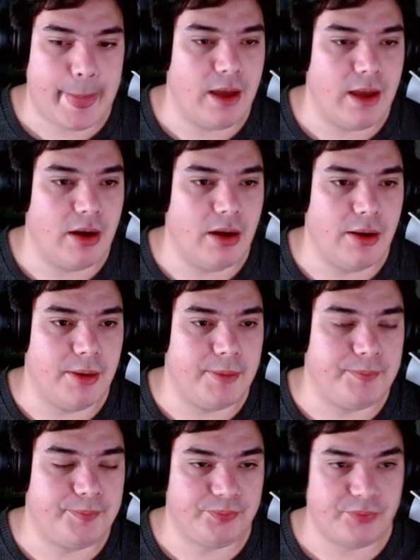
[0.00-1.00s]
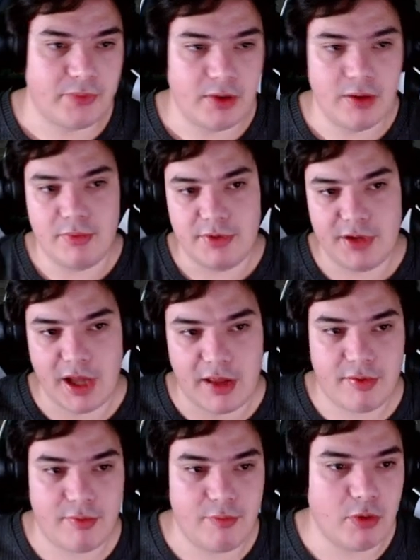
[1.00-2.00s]
the
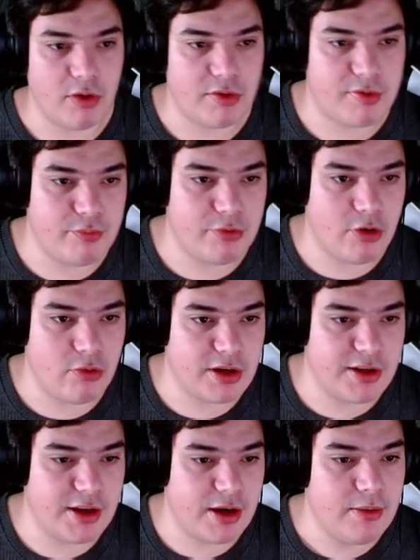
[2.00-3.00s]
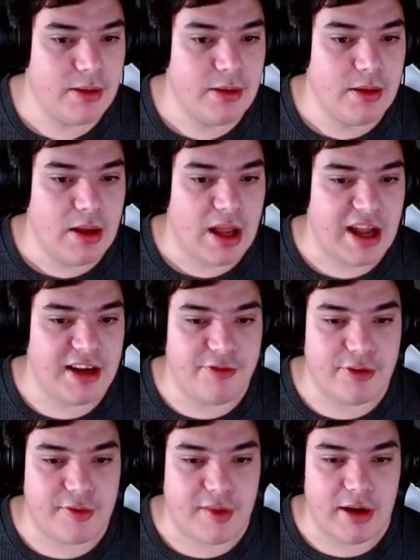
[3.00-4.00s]
text was broken there. And if
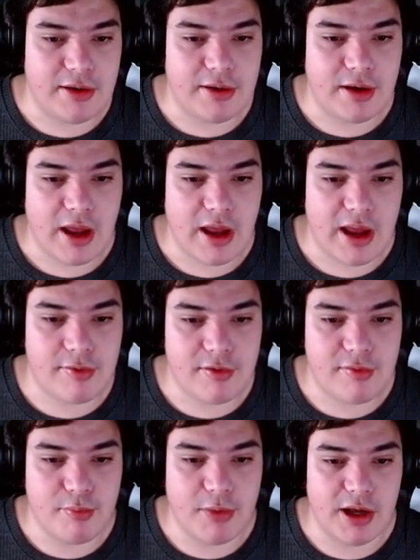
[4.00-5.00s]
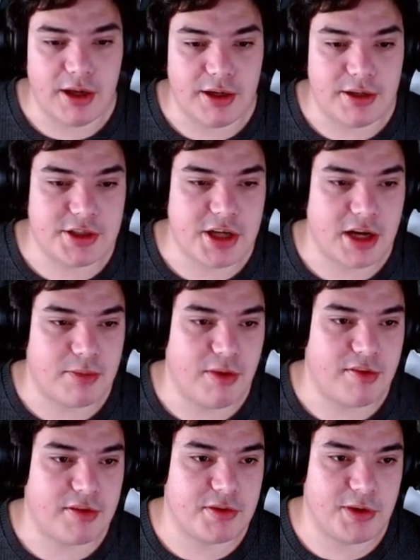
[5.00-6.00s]
it exits my chat
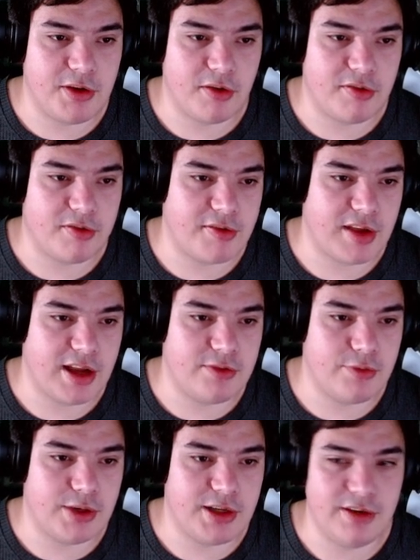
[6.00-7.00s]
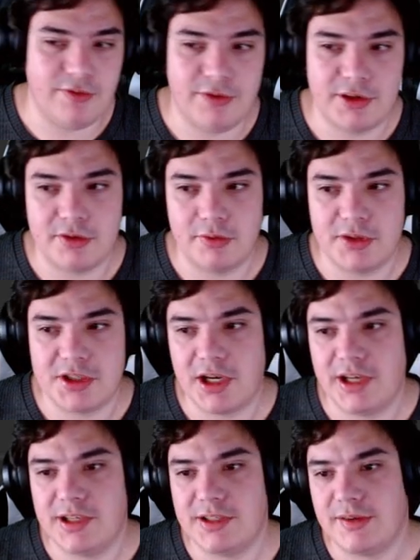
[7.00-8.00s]
message because it's entering the inventory
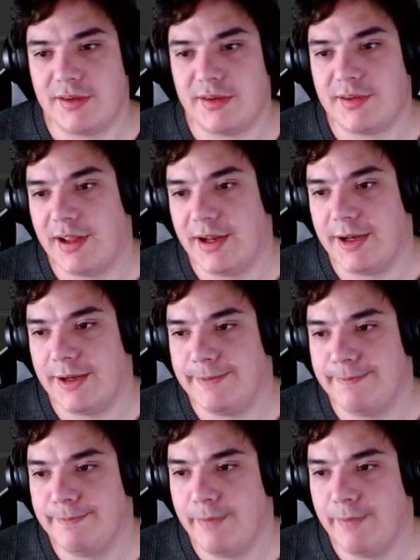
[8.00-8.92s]
changes, then